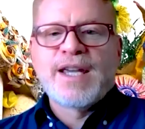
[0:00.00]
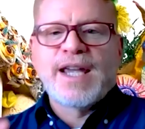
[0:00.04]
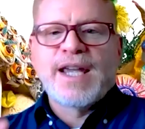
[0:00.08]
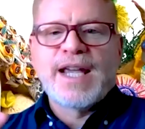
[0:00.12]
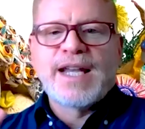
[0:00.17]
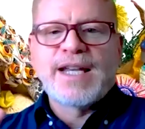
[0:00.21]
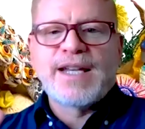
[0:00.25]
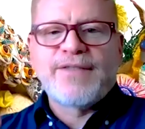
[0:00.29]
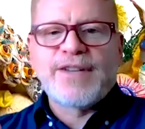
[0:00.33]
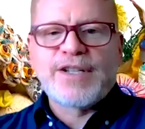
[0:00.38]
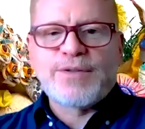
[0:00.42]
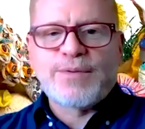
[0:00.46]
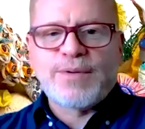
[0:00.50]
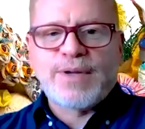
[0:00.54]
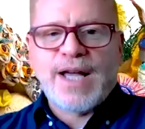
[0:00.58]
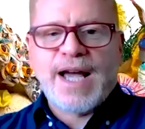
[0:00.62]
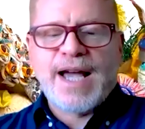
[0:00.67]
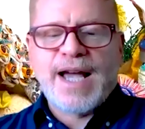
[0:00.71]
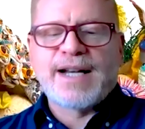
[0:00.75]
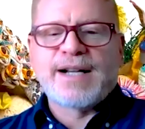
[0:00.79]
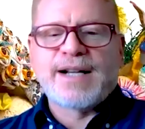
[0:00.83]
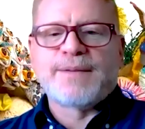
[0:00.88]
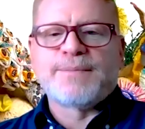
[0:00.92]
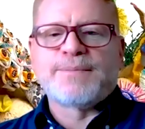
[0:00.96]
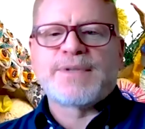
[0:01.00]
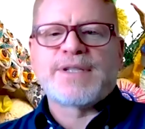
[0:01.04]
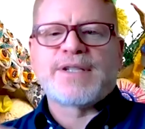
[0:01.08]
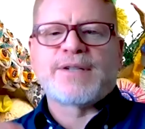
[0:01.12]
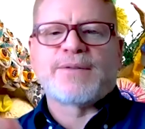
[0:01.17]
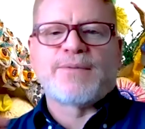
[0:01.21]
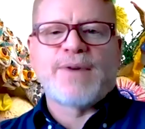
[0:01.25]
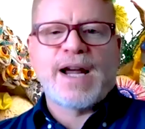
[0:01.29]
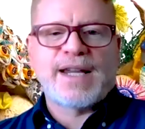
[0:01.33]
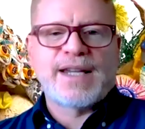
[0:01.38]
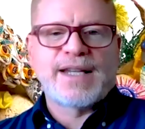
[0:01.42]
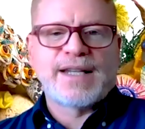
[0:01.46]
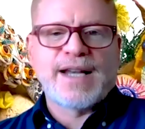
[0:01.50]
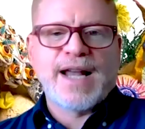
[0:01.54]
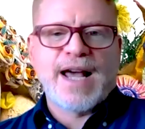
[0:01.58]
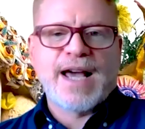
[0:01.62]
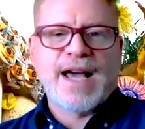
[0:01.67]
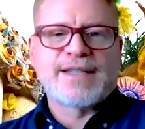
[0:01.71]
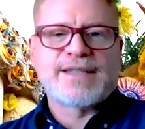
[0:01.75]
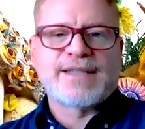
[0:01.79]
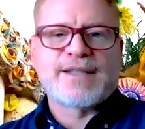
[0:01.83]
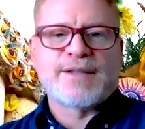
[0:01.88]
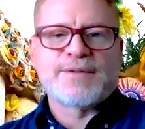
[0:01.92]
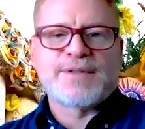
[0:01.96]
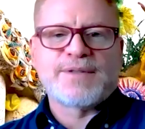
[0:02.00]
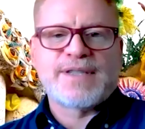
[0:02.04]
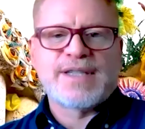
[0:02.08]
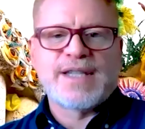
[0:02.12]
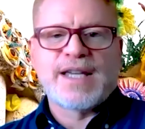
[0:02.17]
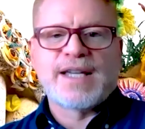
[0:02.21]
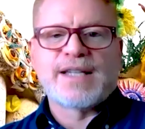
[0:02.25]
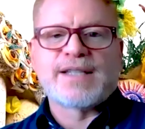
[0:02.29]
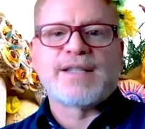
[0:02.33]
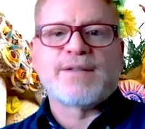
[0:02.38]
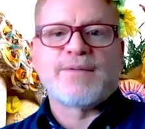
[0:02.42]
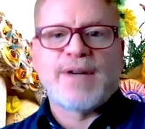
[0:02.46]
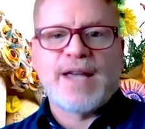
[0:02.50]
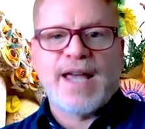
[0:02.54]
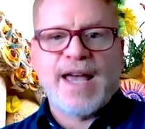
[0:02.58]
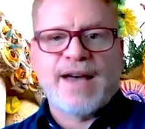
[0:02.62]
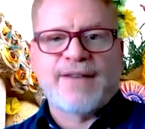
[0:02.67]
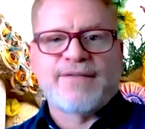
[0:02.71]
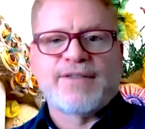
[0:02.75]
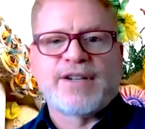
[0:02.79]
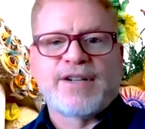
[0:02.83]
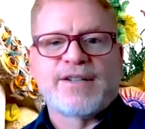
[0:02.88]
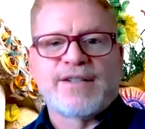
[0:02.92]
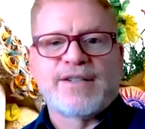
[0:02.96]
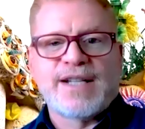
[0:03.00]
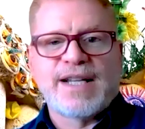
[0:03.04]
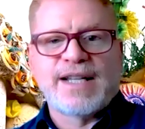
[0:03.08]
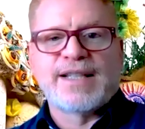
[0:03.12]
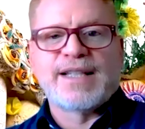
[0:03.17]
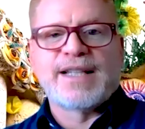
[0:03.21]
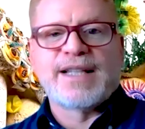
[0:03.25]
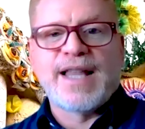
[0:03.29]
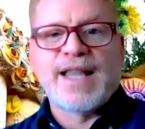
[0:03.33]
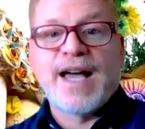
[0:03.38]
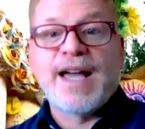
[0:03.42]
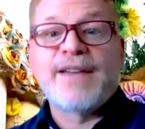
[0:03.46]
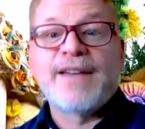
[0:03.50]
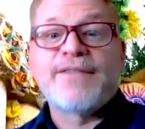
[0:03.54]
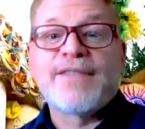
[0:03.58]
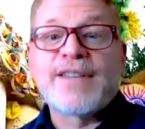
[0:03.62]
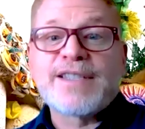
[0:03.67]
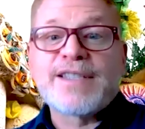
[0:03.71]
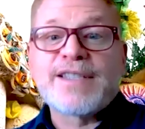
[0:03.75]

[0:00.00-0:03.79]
individual items, to recognize those things that we have in our daily life,